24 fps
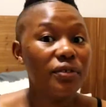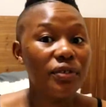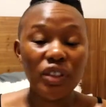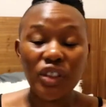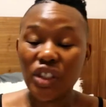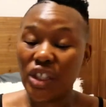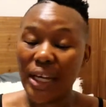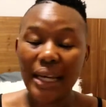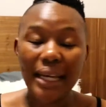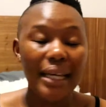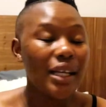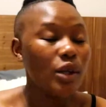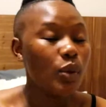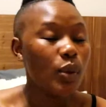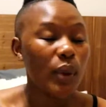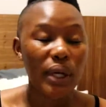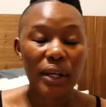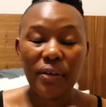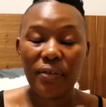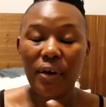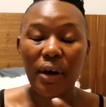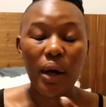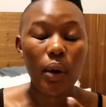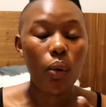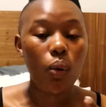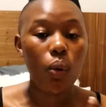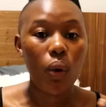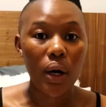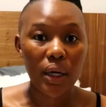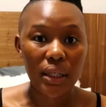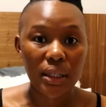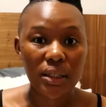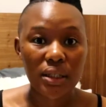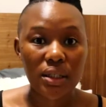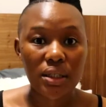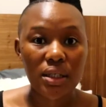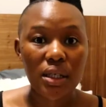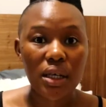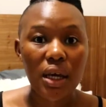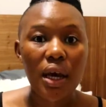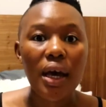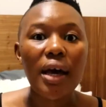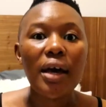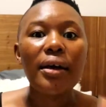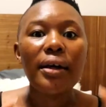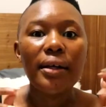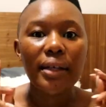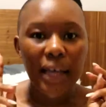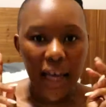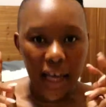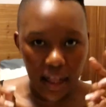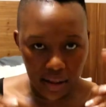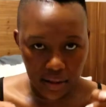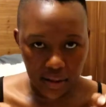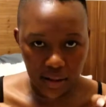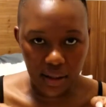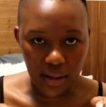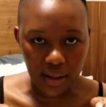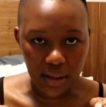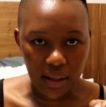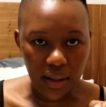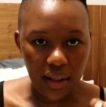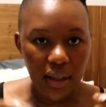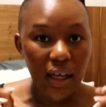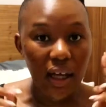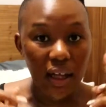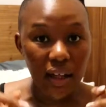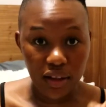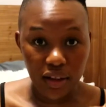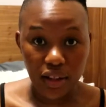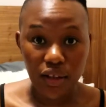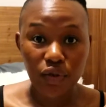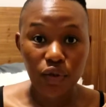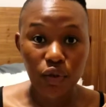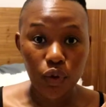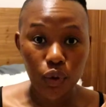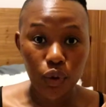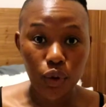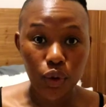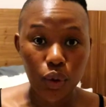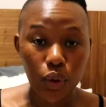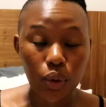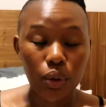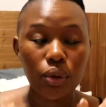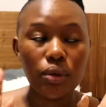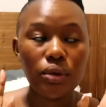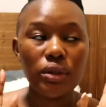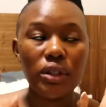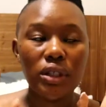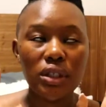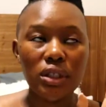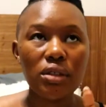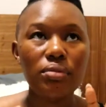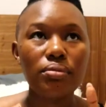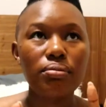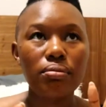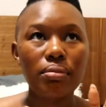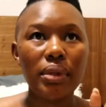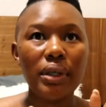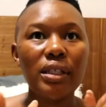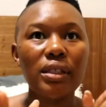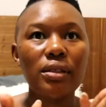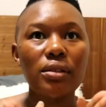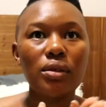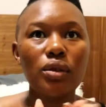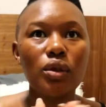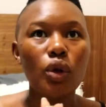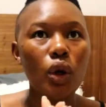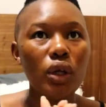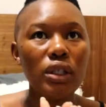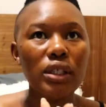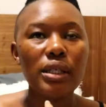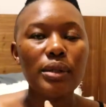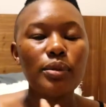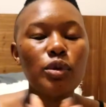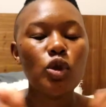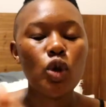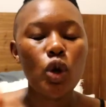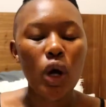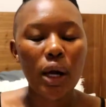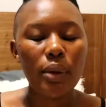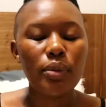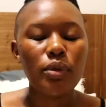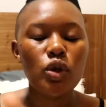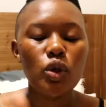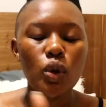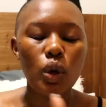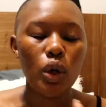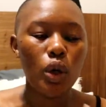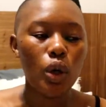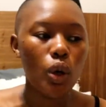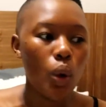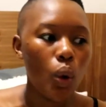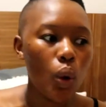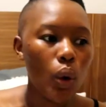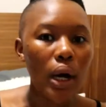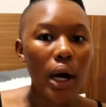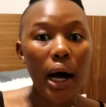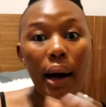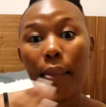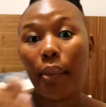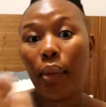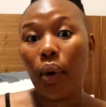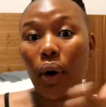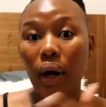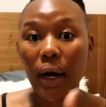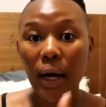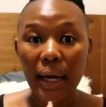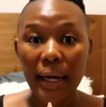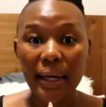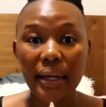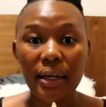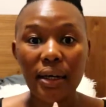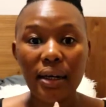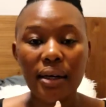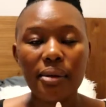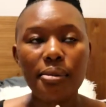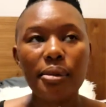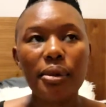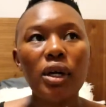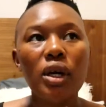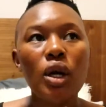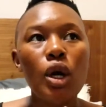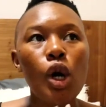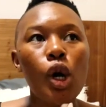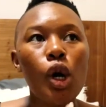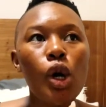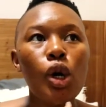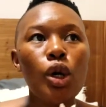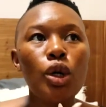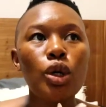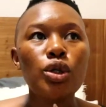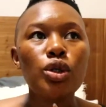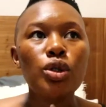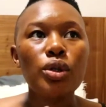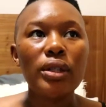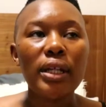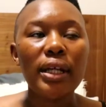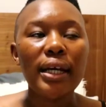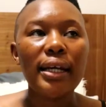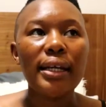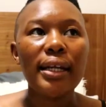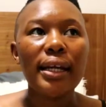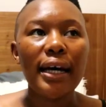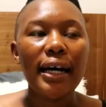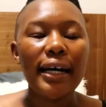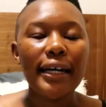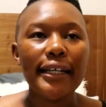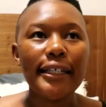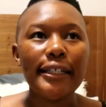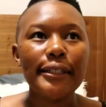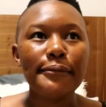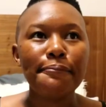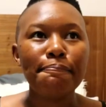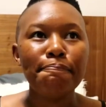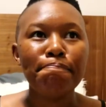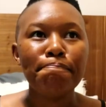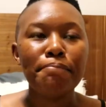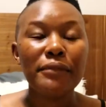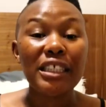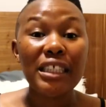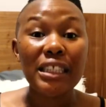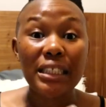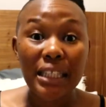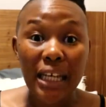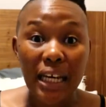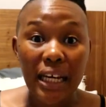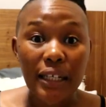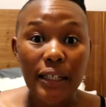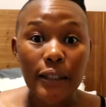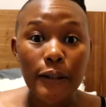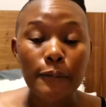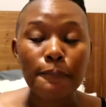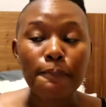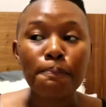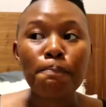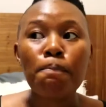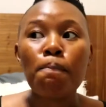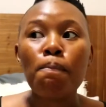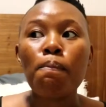and eat whatever I want, healthy food though, just but not subscribe to a low carb or high carb. So then I did that